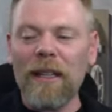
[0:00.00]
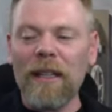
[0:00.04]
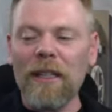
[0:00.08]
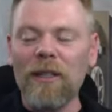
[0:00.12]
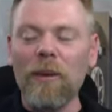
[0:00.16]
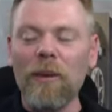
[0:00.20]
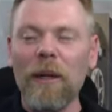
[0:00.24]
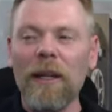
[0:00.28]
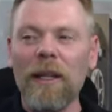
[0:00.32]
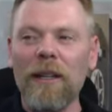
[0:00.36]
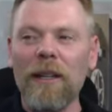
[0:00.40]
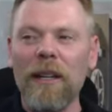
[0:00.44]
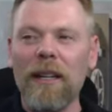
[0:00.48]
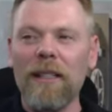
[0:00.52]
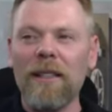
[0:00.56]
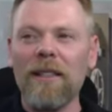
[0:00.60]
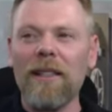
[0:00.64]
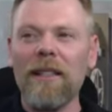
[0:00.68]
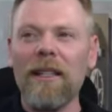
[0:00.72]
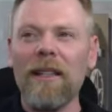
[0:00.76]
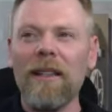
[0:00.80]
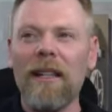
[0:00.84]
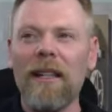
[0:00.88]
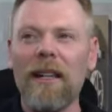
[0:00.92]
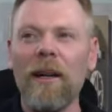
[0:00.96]
This way you're not
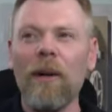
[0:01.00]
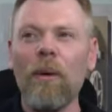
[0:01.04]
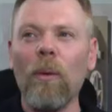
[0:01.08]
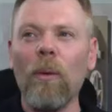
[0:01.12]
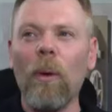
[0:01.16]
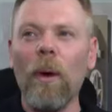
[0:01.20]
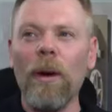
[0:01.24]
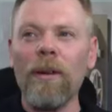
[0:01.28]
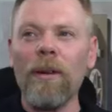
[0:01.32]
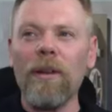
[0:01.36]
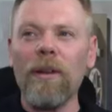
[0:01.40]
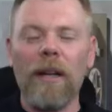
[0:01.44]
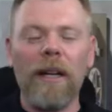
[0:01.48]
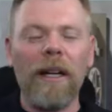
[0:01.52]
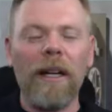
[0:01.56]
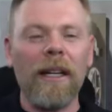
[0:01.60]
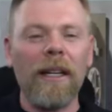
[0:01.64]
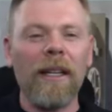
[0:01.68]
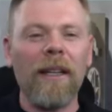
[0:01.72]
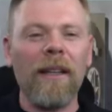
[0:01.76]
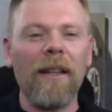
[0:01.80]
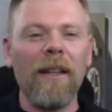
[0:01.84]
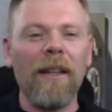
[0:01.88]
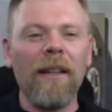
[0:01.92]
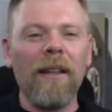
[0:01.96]
sitting there wondering